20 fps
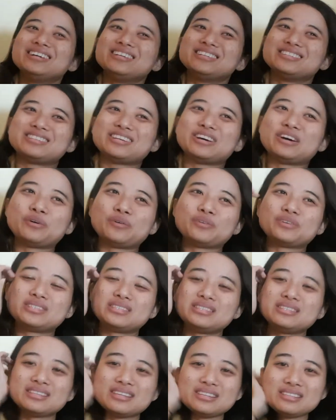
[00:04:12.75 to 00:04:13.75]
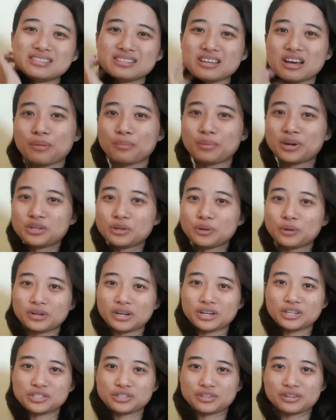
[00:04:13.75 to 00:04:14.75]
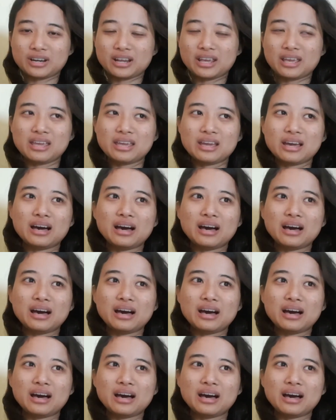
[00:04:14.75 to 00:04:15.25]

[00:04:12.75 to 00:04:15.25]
So since I started my yoga journey,